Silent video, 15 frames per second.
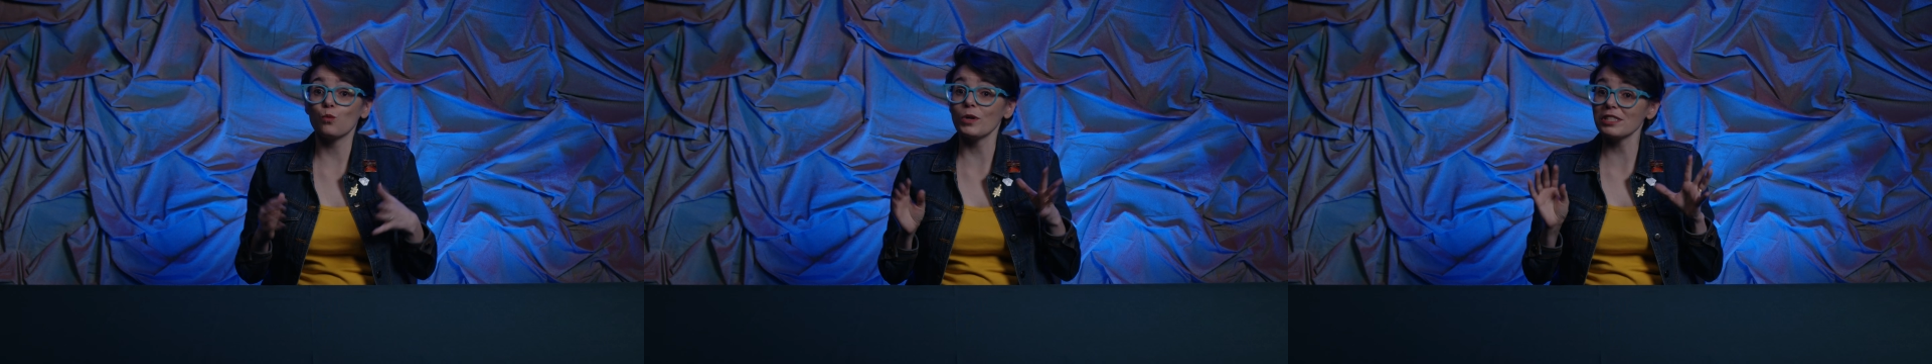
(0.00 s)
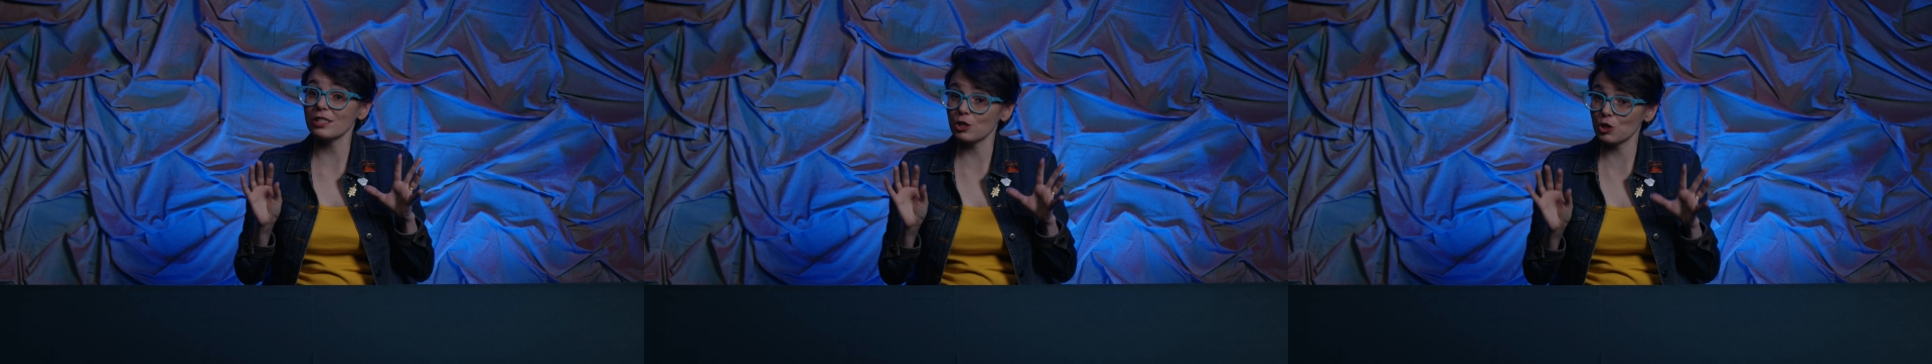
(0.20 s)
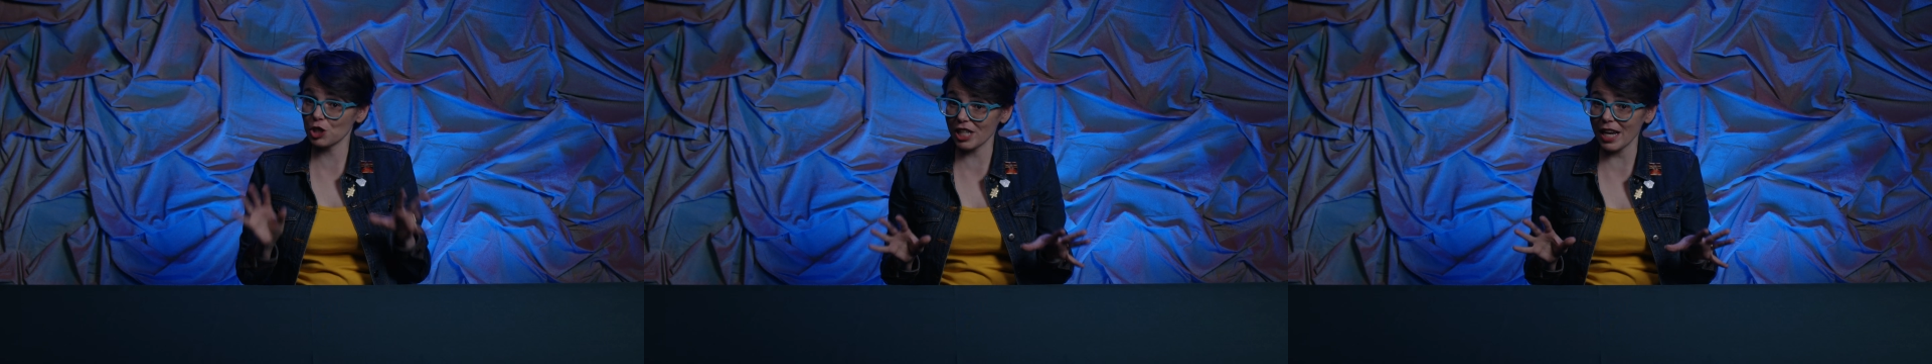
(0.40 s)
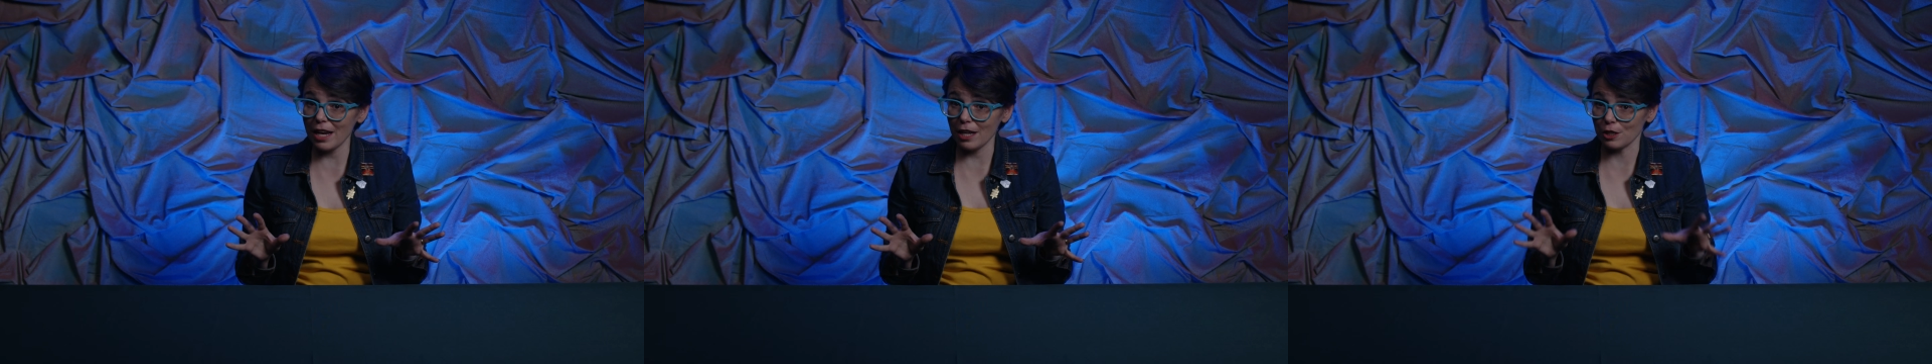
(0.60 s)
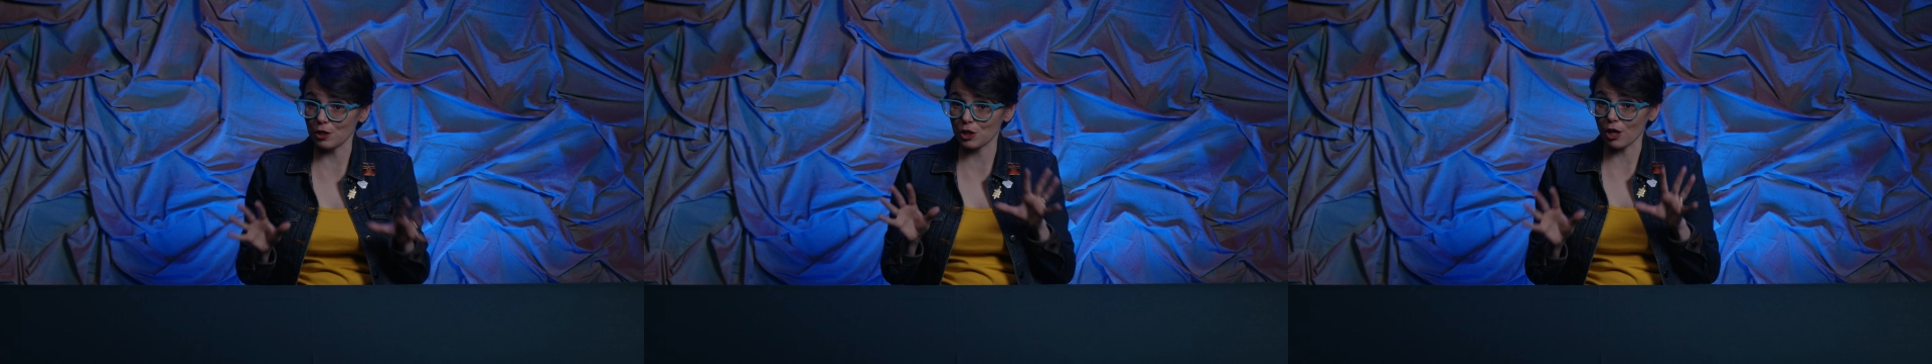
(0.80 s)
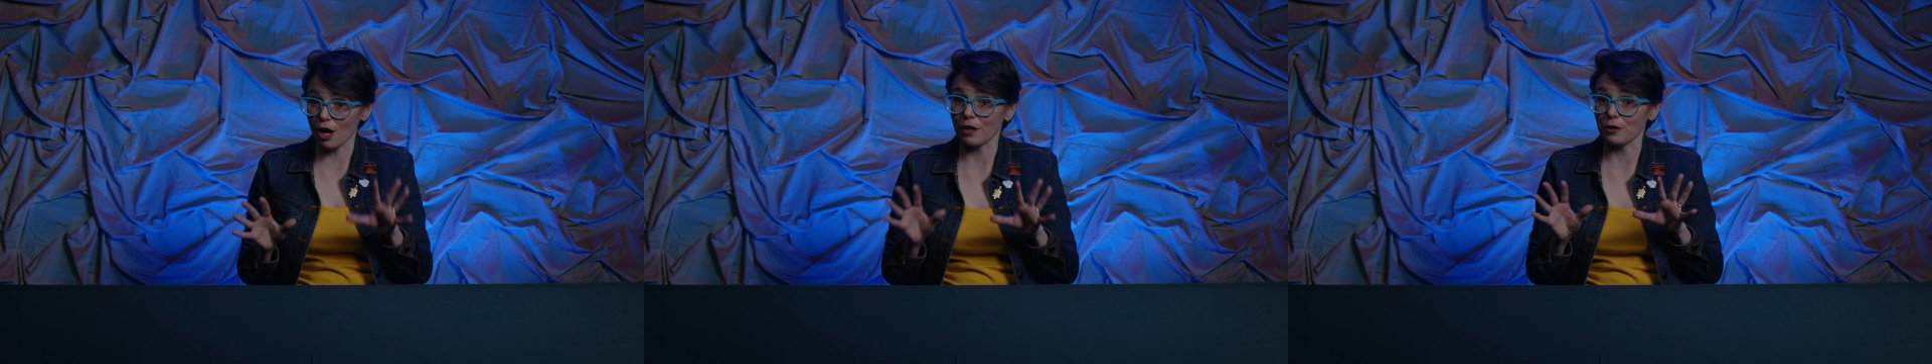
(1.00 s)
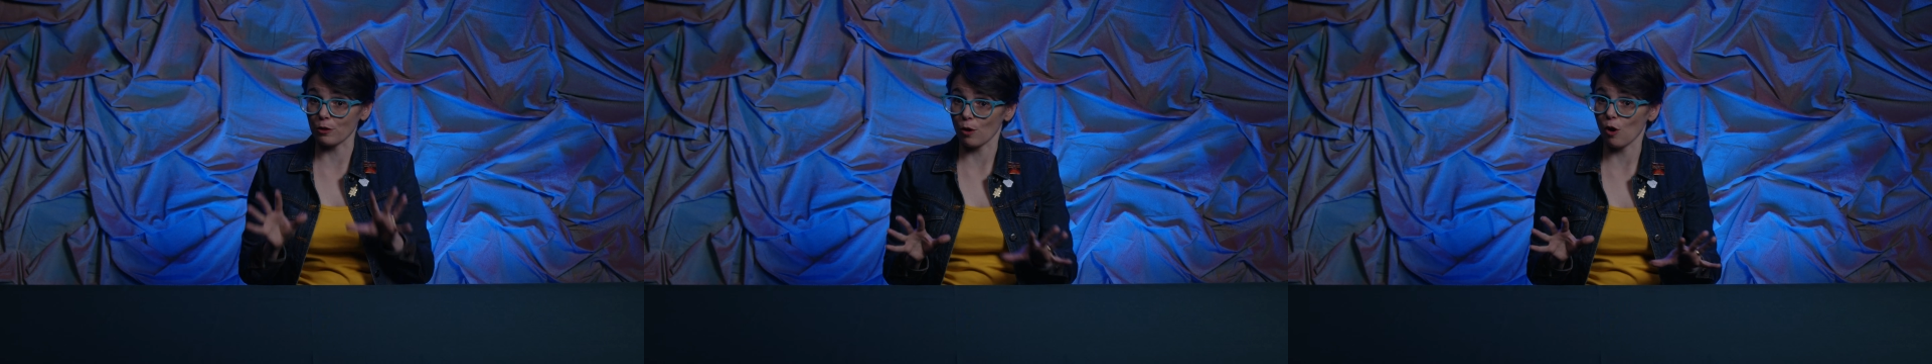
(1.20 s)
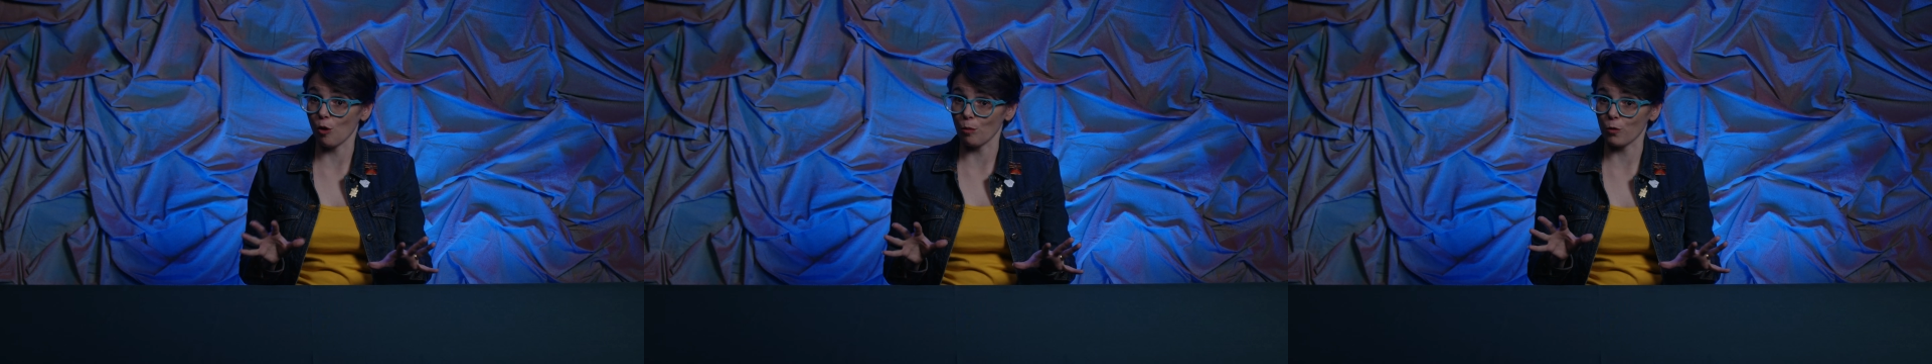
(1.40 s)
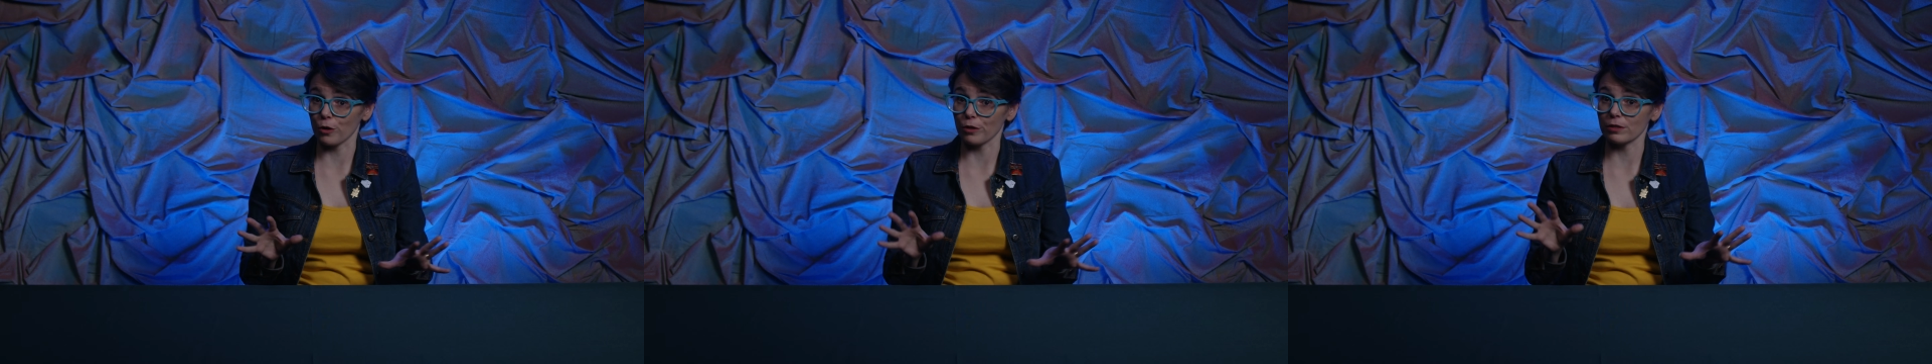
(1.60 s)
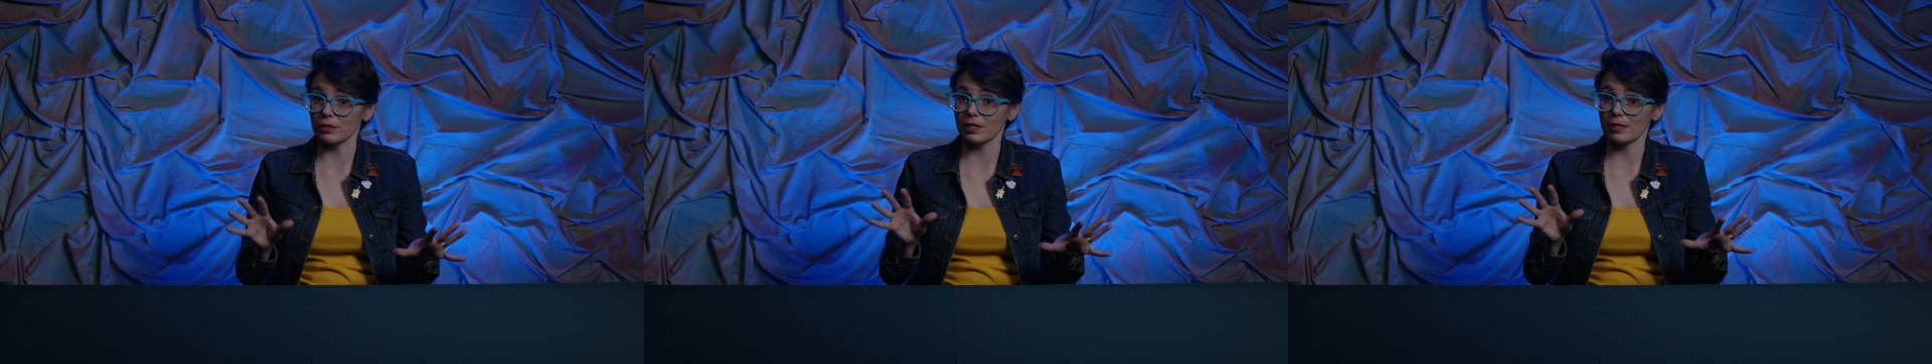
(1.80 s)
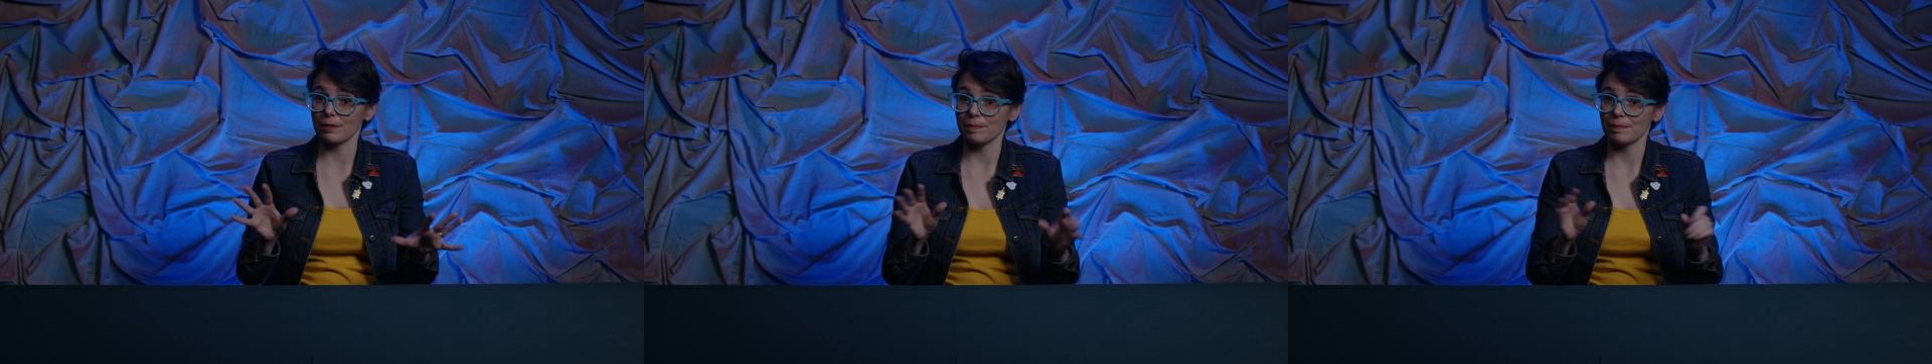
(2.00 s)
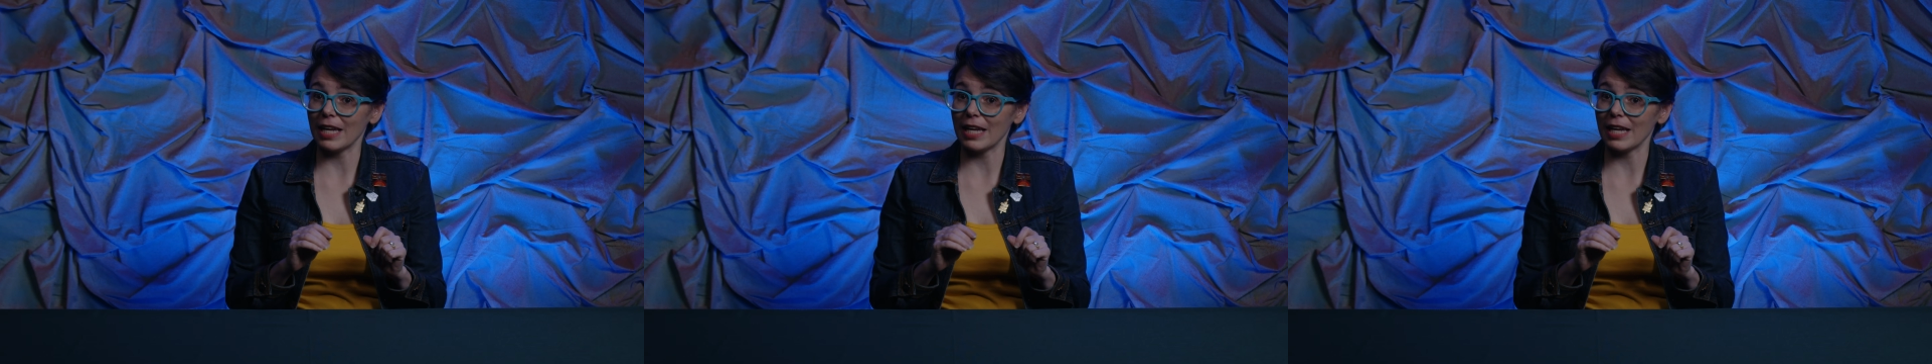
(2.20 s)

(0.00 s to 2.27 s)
what's changed on their homeworlds